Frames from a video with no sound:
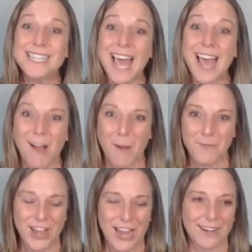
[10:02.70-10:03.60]
use that
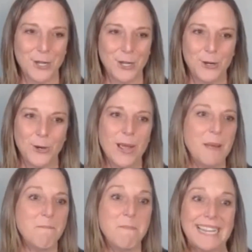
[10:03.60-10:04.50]
object to
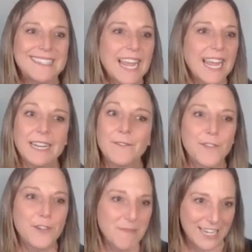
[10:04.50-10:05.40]
maintain
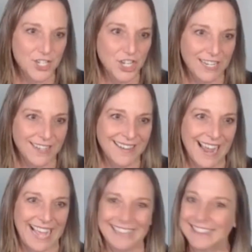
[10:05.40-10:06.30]
information
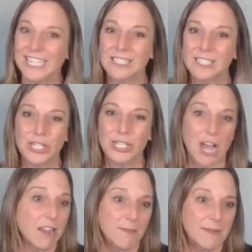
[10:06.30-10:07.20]
and links to
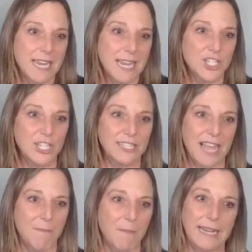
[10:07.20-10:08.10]
documentation
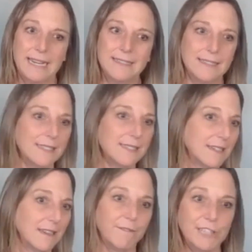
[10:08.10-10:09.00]
that might exist
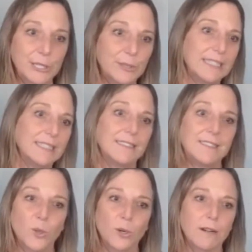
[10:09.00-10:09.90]
in
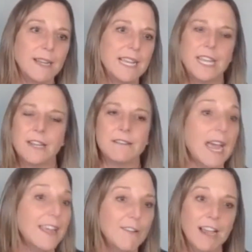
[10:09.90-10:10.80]
Confluence or you know
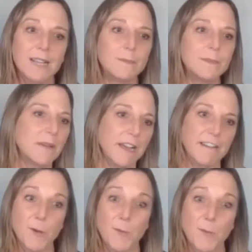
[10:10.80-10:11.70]
diagrams that might
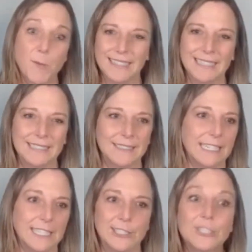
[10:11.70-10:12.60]
have been built in,
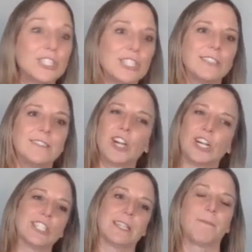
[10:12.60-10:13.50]
in
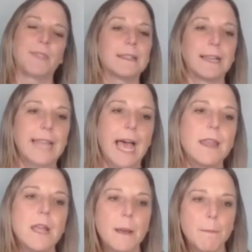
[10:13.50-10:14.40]
Lucidchart, something like that.